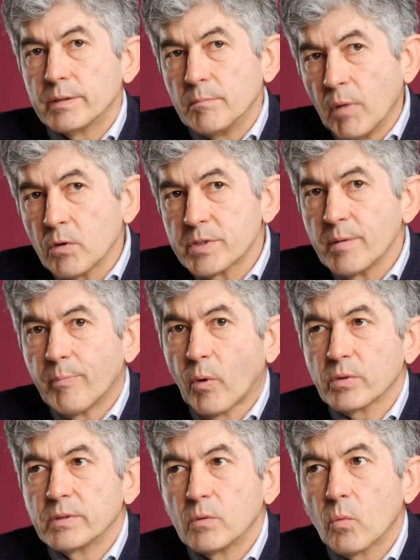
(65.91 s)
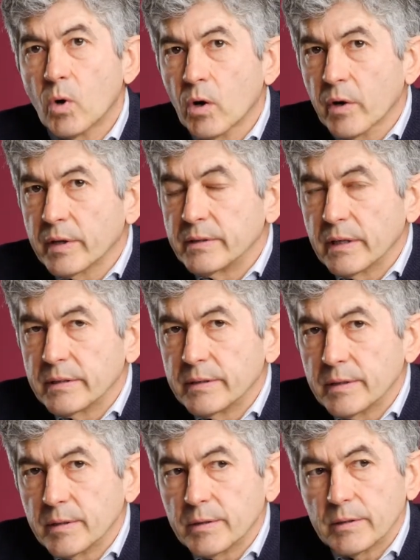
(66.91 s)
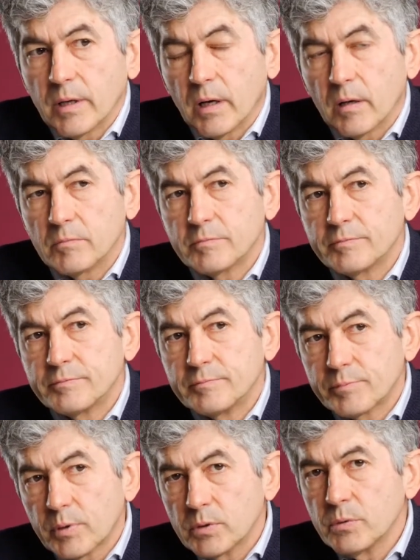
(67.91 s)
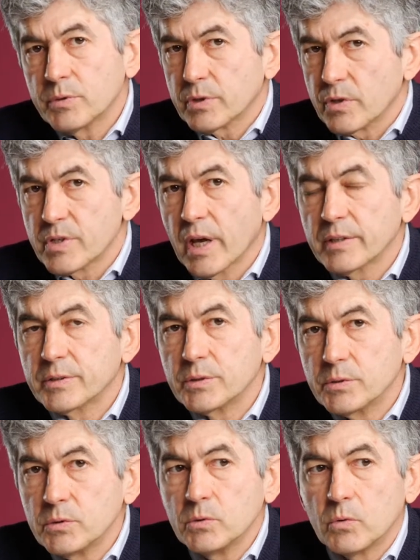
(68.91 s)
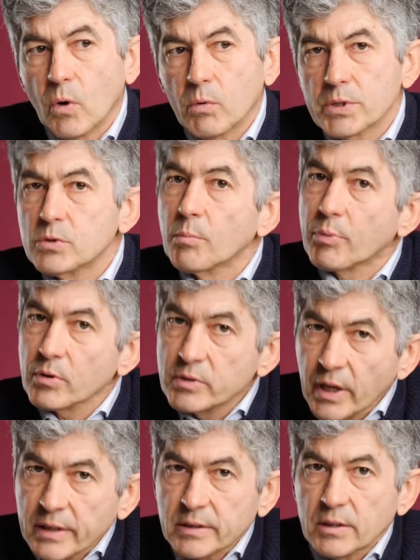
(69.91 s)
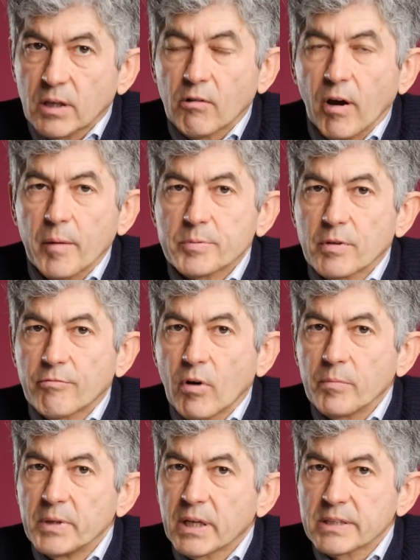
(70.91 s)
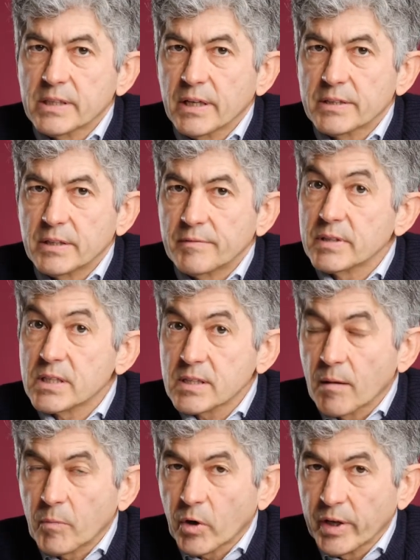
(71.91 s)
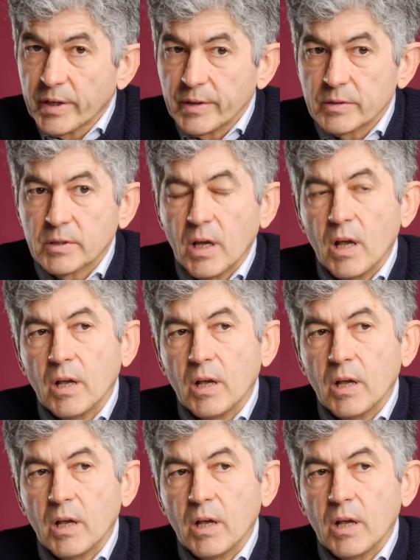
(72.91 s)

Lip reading: The most important work that the producers had to do was to protect the grapes from the excessive summer heat.